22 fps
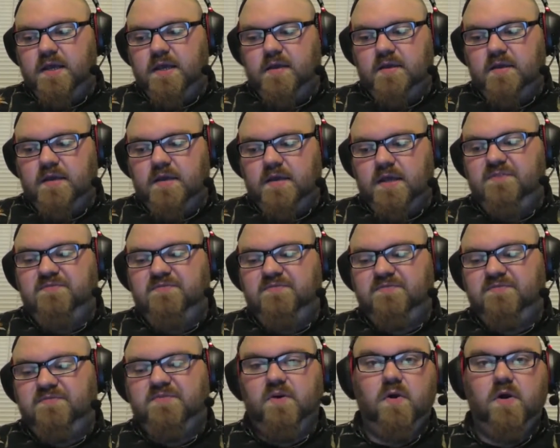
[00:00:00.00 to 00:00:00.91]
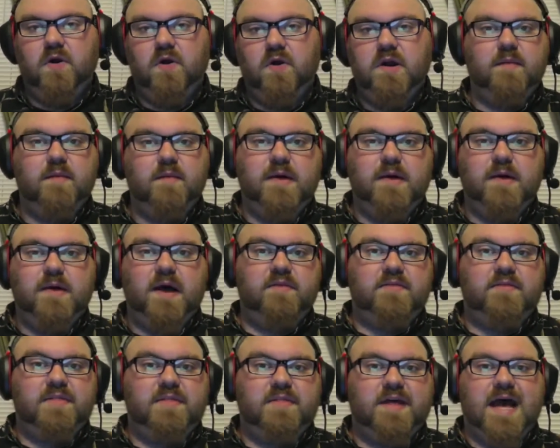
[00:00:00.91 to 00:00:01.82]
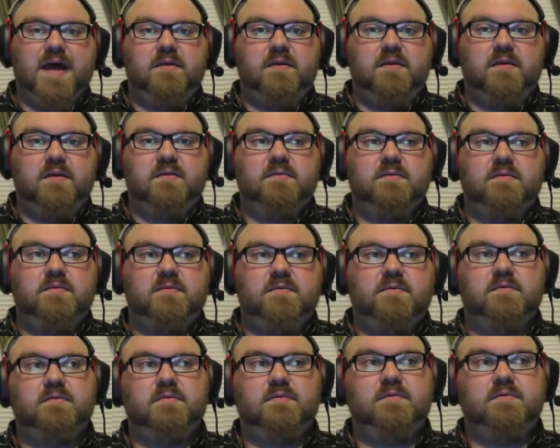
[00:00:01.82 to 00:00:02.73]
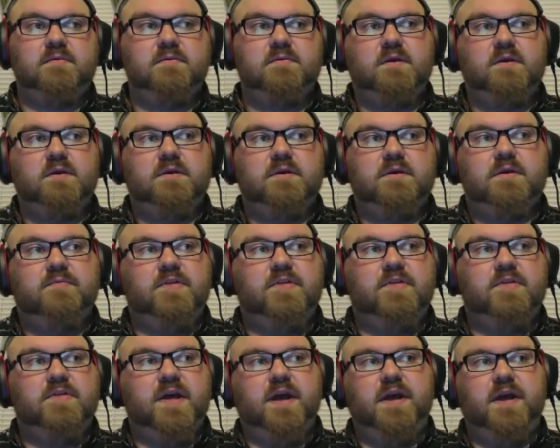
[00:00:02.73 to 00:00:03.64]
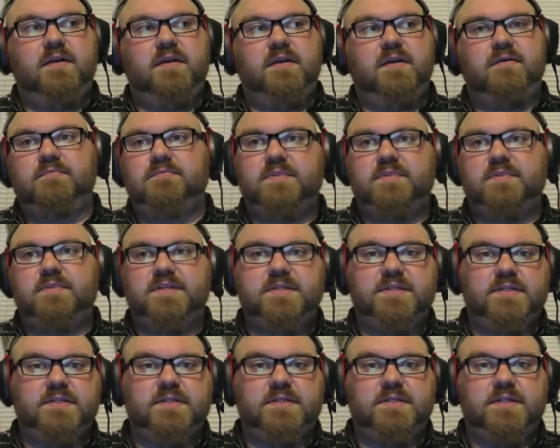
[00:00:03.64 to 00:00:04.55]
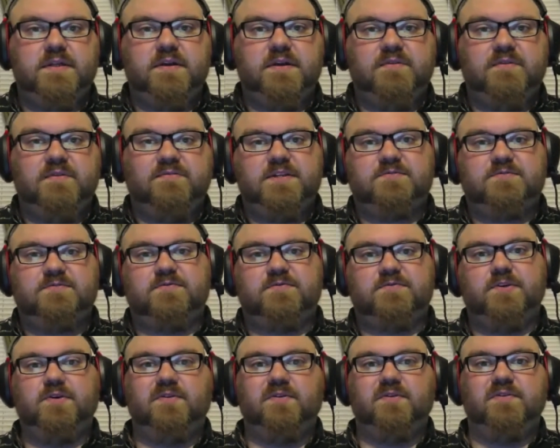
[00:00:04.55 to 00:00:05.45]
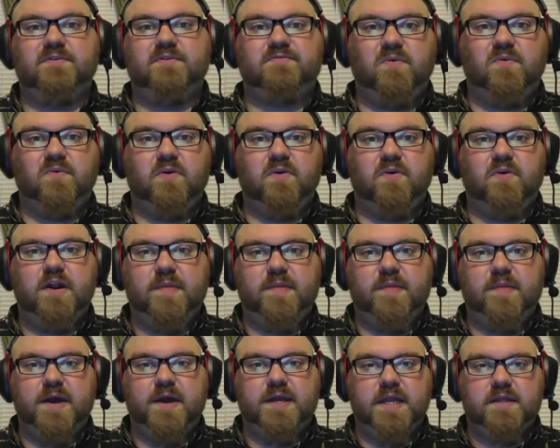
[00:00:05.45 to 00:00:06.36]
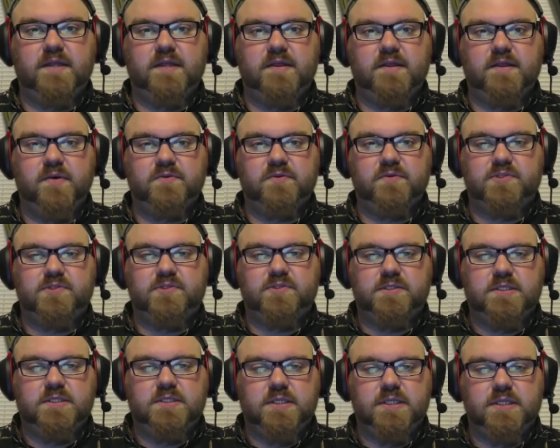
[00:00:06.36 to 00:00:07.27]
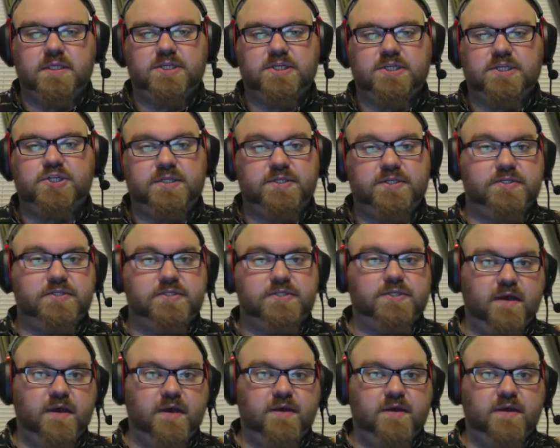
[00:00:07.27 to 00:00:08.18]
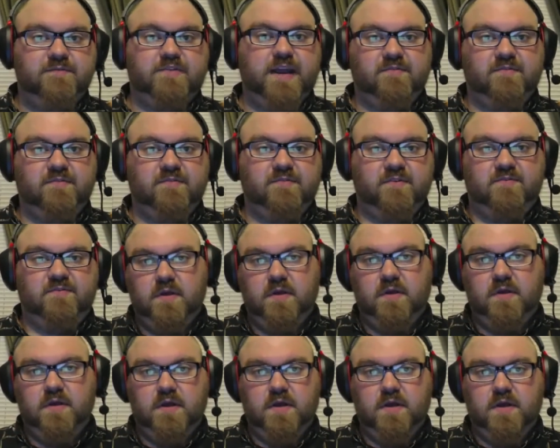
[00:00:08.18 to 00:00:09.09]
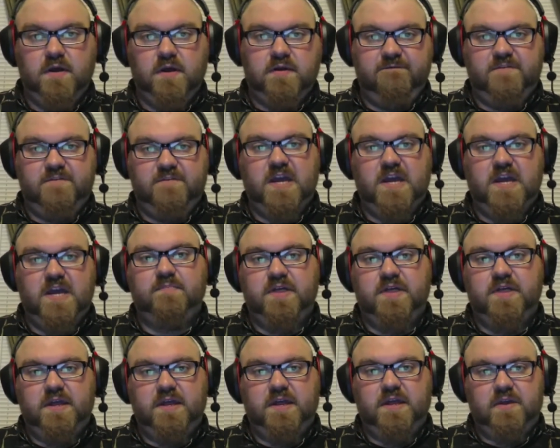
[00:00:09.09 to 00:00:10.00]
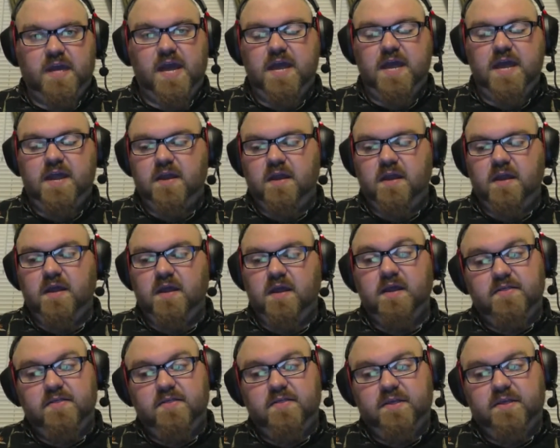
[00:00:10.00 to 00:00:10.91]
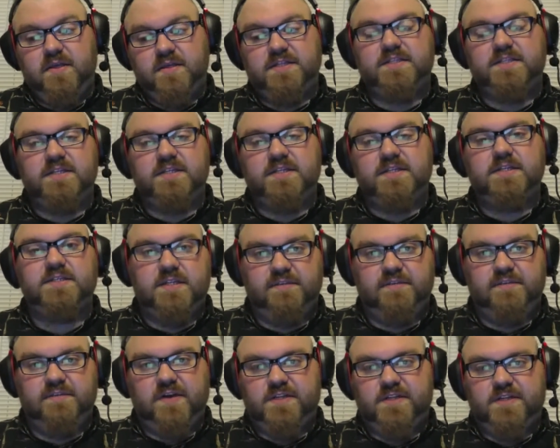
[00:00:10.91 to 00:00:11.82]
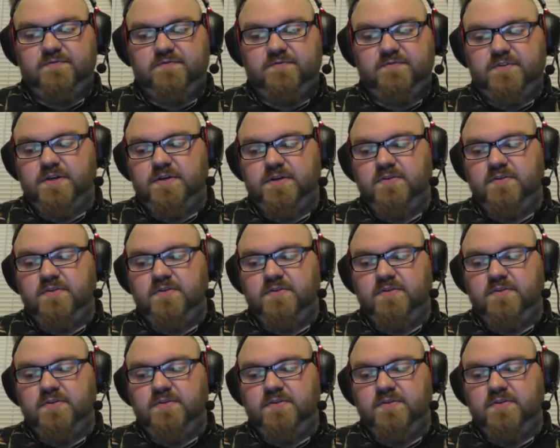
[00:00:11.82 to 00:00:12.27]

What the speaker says: if you're worried about that, then this isn't the device for you. If you're worried about getting the most delicious, flavorful vape that you can, then this is the device for you.